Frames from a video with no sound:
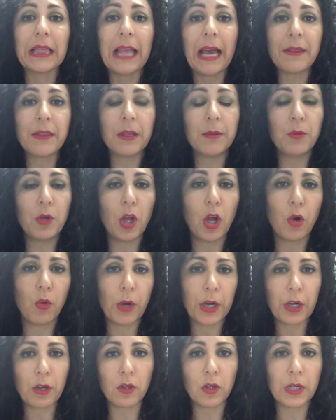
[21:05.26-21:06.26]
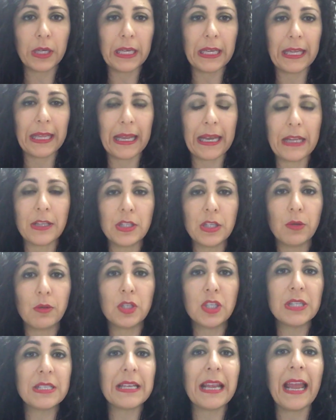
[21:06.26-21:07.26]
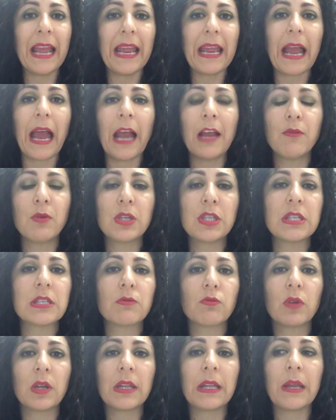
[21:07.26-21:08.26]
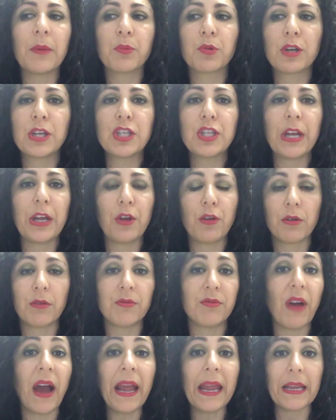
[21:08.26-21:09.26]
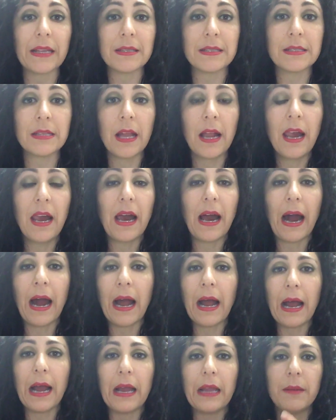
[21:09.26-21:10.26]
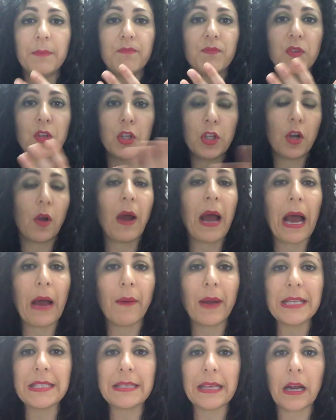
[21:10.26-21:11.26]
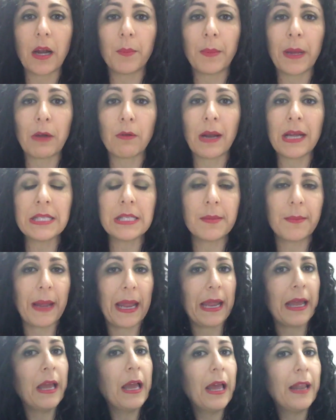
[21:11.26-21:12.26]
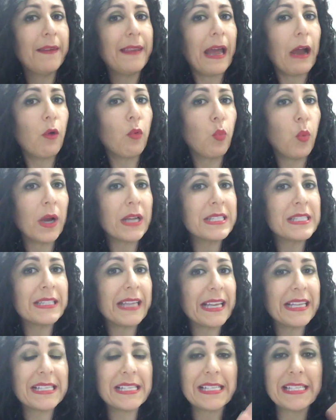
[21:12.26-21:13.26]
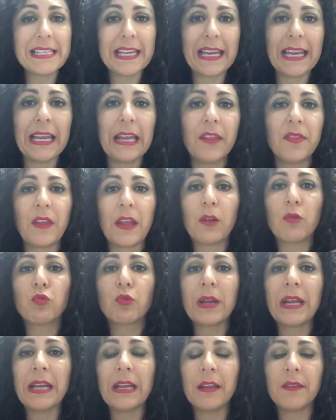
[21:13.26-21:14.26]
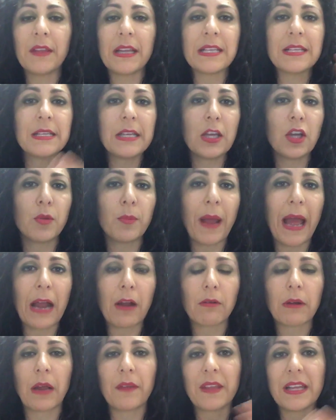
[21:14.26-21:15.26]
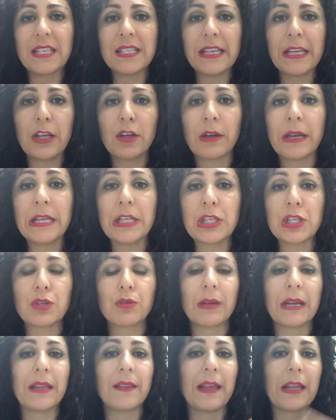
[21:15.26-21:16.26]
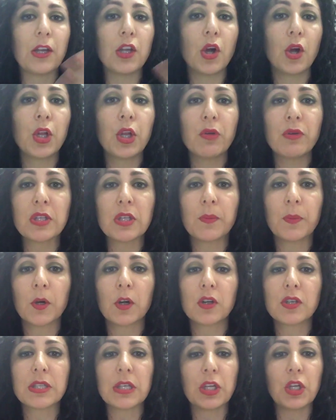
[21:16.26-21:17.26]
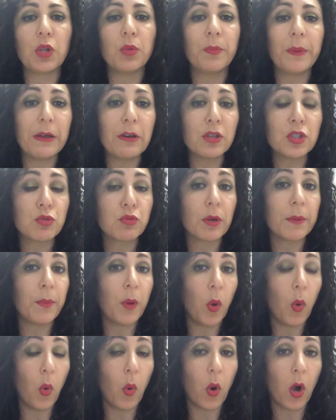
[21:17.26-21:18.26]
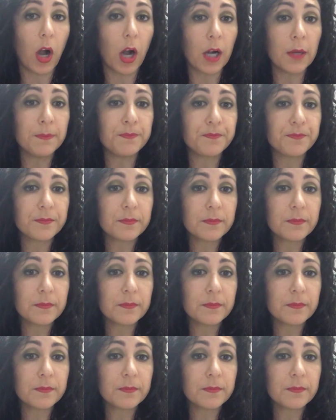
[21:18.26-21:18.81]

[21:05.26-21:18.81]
Let them know what you're looking to get into and just say, hey, I would just really appreciate your advice on, you know, how I set up my resume. Now, once they see it, they read it, they see your background, they see your history, they know you as a person, you built rapport,